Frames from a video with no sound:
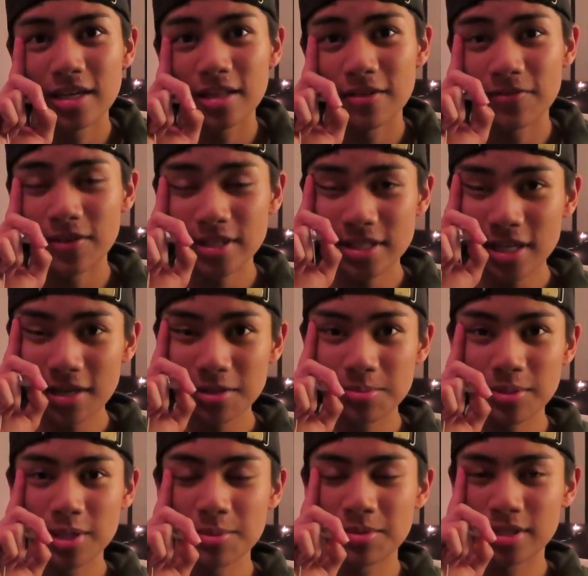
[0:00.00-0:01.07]
The first day I was
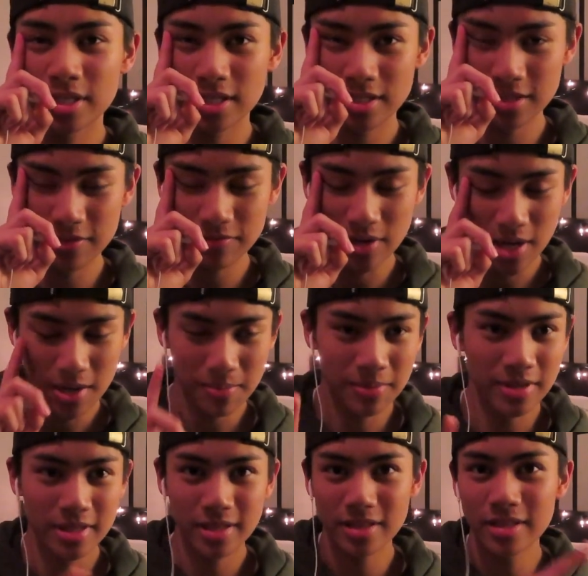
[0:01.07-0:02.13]
pretty productive,
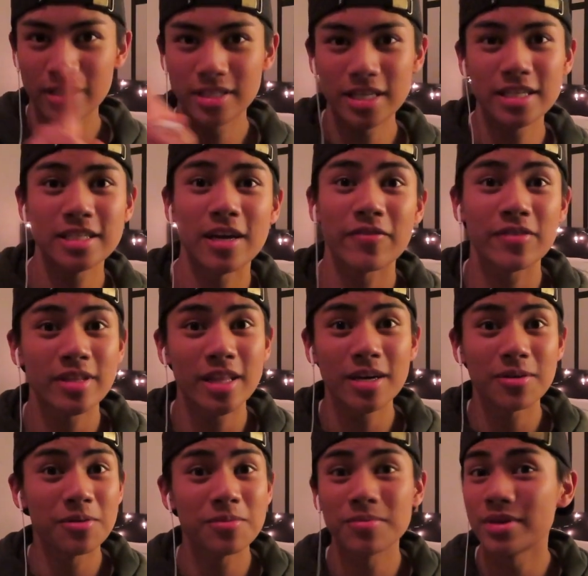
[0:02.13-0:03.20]
but the days after that,
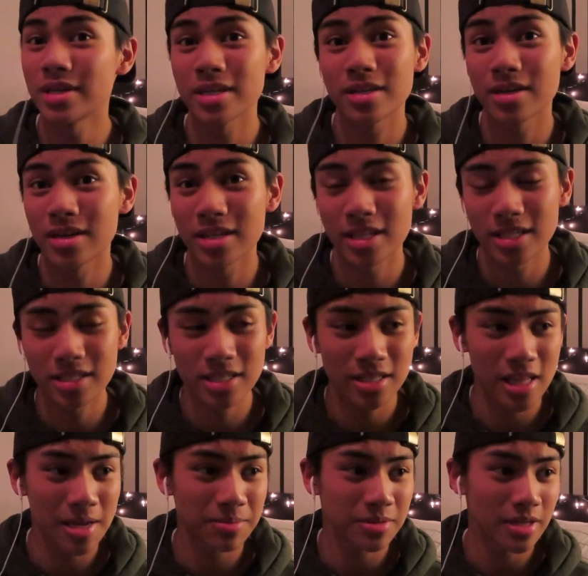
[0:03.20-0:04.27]
oh my god, I took
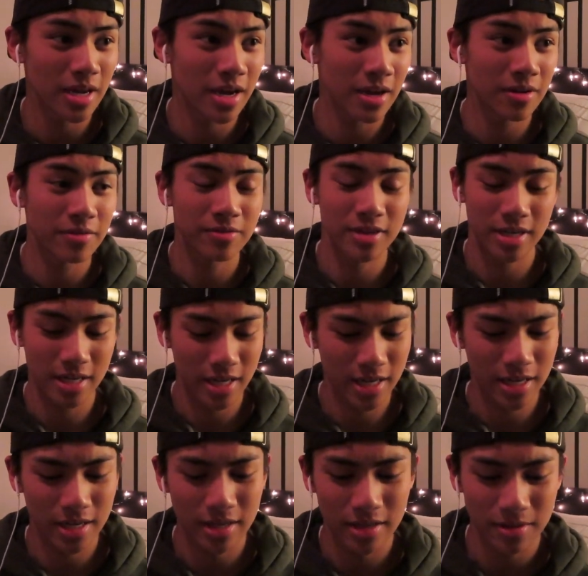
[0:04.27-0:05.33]
naps every
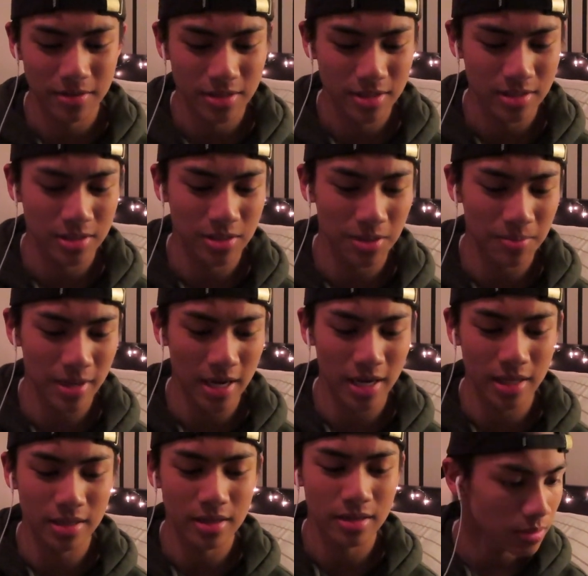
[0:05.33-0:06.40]
day. It was so
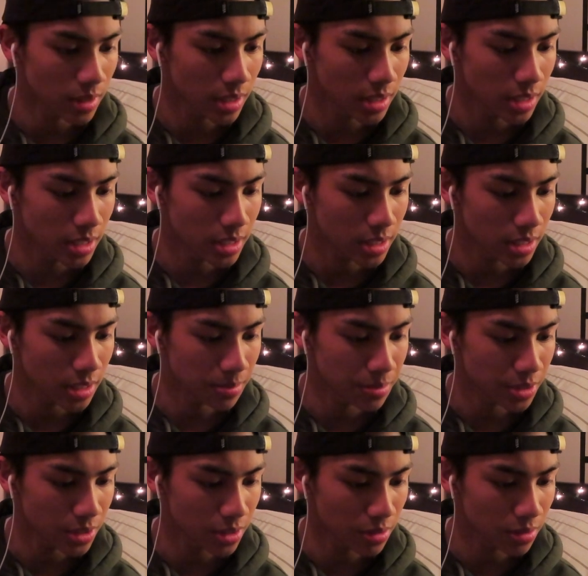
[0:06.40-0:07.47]
bad. Why are these
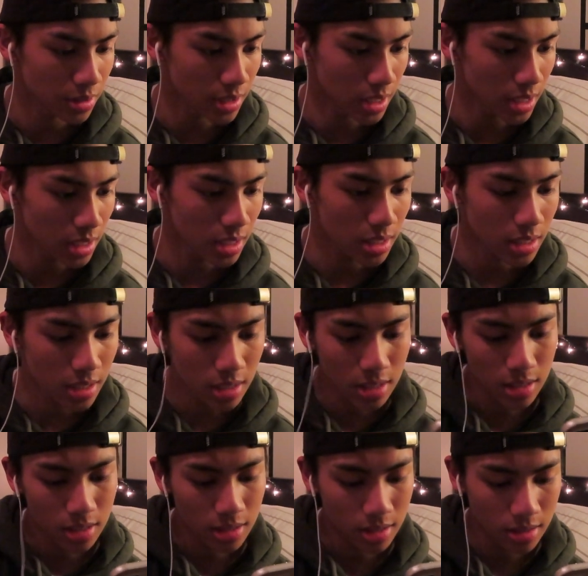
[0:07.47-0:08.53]
clips so
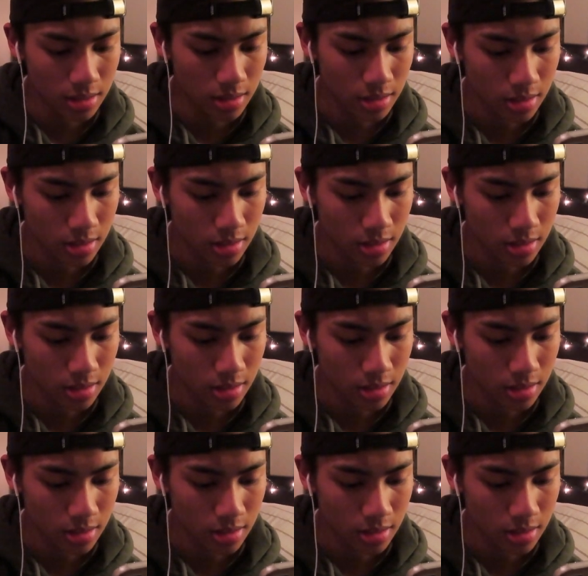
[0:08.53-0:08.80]
long?